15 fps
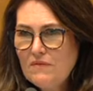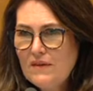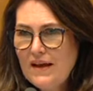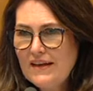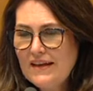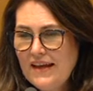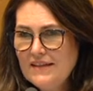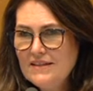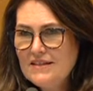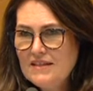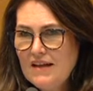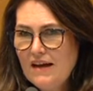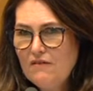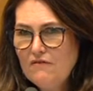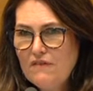against
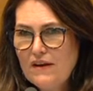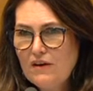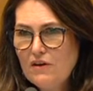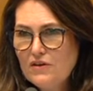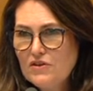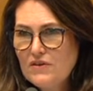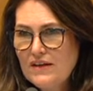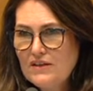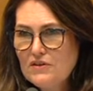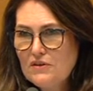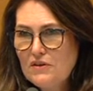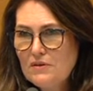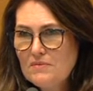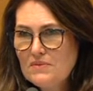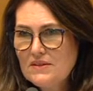unfair contract
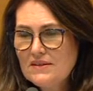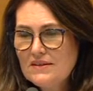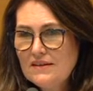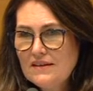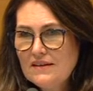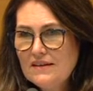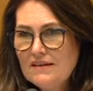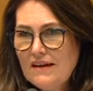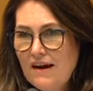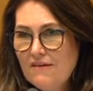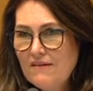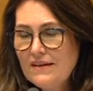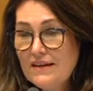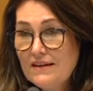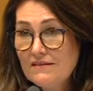terms
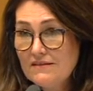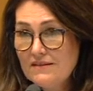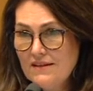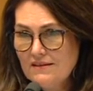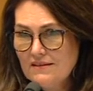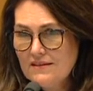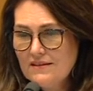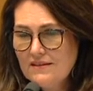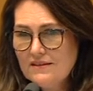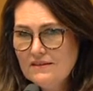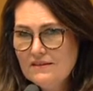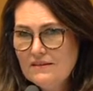currently exist